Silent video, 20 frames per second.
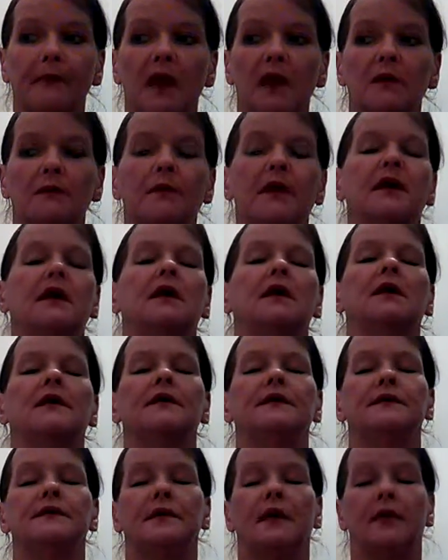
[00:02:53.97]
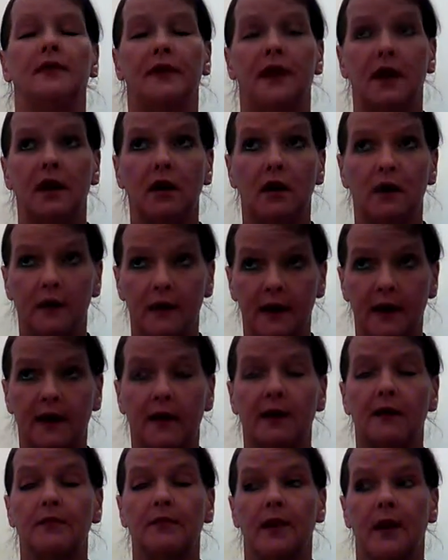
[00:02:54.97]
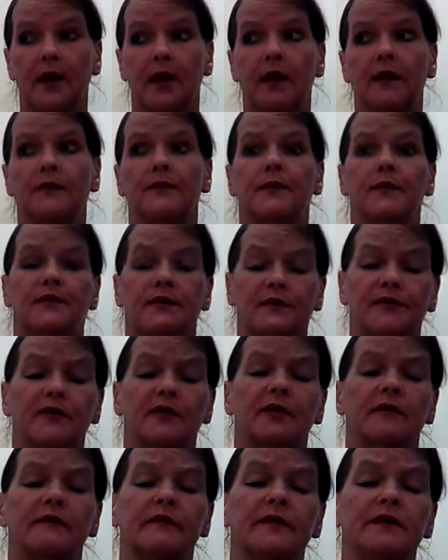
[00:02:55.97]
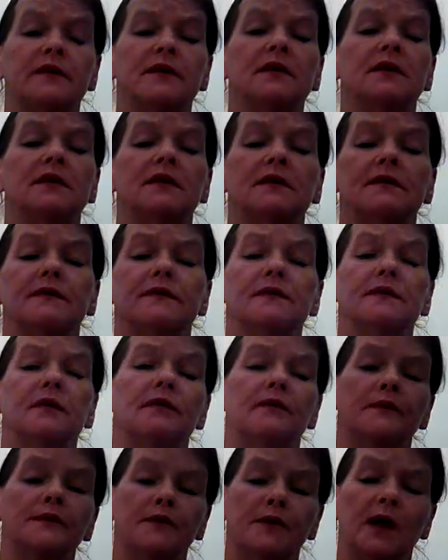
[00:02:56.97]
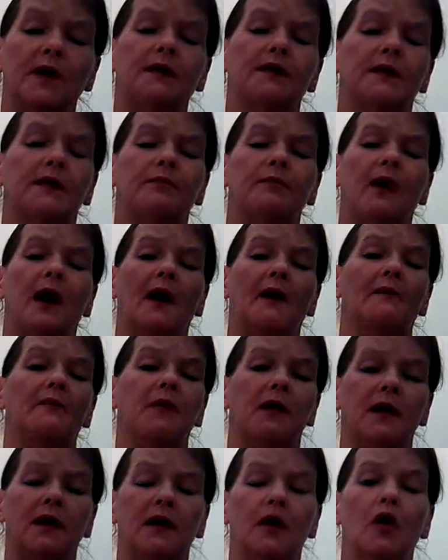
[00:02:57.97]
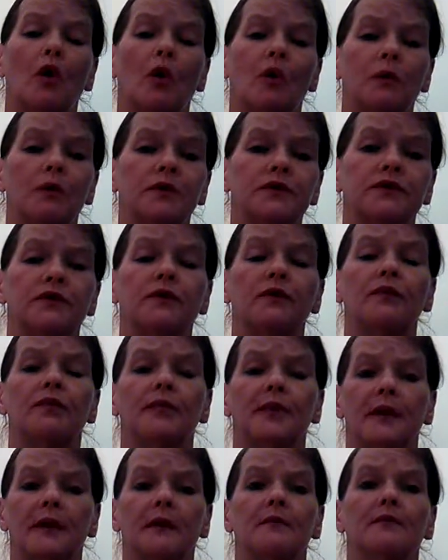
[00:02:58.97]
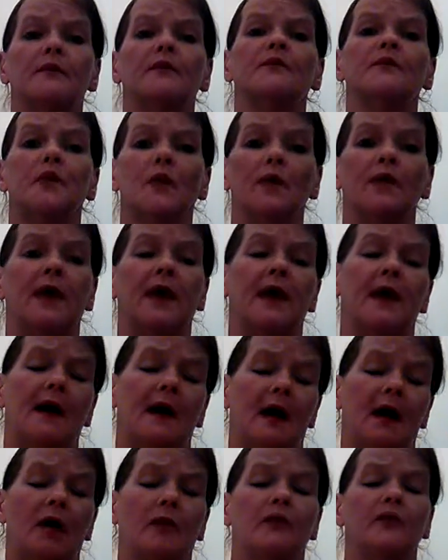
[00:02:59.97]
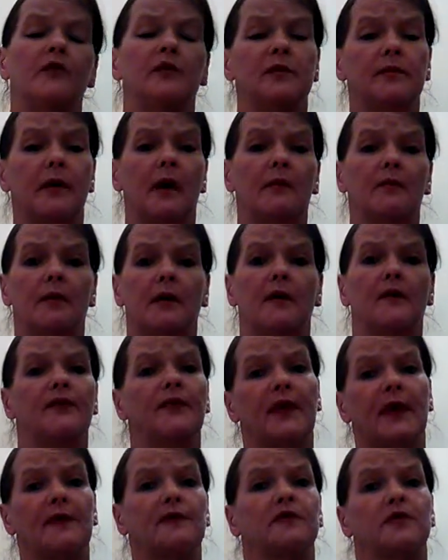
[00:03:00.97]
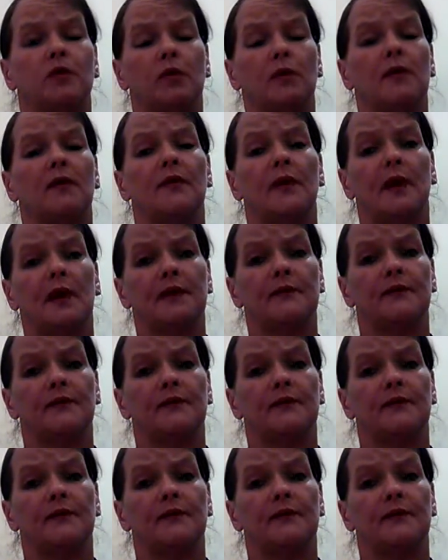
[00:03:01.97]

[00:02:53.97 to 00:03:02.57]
Because they know they're getting paid for the services rendered by me going to them for their help. Remember, that's where the